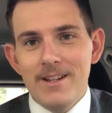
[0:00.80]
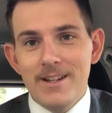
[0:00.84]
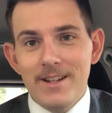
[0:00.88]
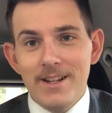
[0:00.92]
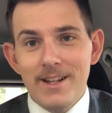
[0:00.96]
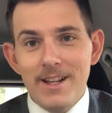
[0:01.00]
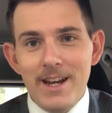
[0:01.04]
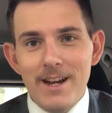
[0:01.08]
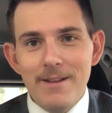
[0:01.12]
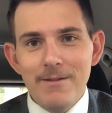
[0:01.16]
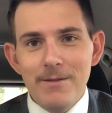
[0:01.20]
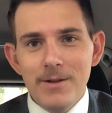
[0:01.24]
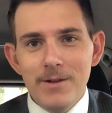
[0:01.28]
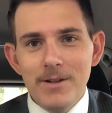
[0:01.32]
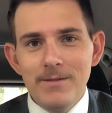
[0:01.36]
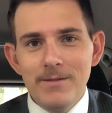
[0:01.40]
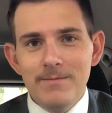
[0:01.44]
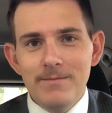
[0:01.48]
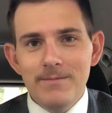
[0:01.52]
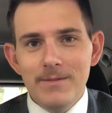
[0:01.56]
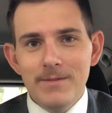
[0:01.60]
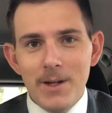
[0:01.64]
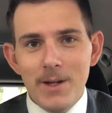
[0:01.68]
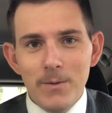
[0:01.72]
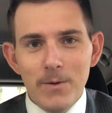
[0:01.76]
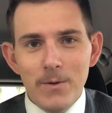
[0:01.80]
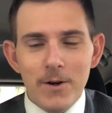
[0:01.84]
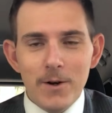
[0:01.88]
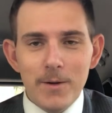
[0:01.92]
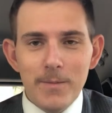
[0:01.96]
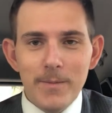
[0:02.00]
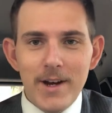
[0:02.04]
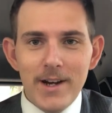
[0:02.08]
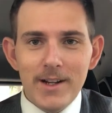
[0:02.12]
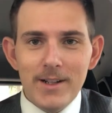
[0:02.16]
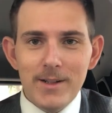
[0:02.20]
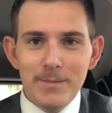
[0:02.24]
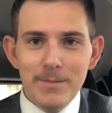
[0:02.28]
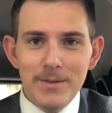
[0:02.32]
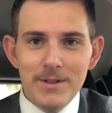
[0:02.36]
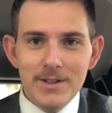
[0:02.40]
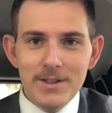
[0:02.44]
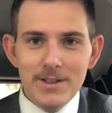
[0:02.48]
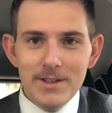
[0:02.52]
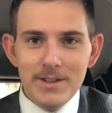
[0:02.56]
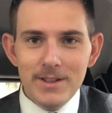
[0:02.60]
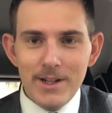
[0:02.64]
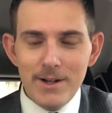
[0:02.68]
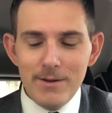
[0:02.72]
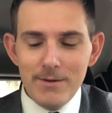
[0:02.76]
G'day everyone and welcome back to
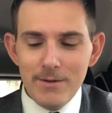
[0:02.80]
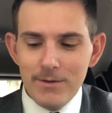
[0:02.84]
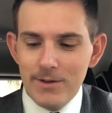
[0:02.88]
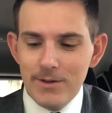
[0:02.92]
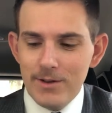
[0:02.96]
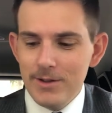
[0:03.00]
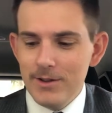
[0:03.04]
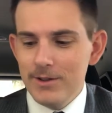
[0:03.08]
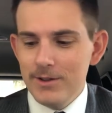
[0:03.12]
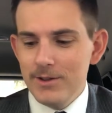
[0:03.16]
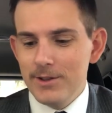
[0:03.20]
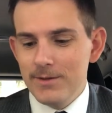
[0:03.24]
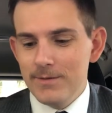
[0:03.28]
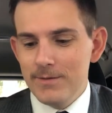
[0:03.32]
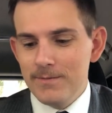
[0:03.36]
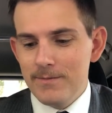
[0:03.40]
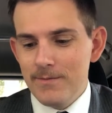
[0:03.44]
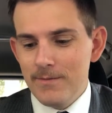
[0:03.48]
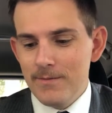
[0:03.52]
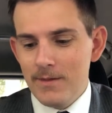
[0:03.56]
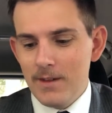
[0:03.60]
Byzantine Reviews.